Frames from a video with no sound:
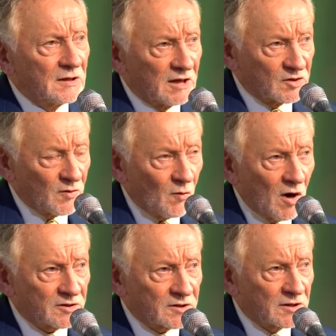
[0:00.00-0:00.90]
as we
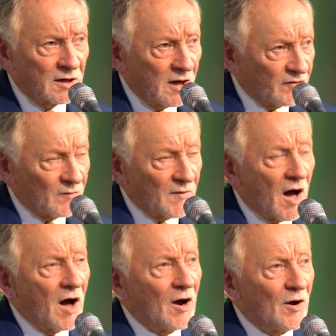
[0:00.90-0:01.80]
watched from the
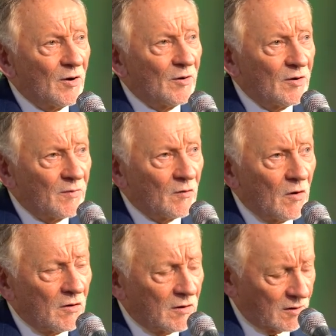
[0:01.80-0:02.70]
harbour wall.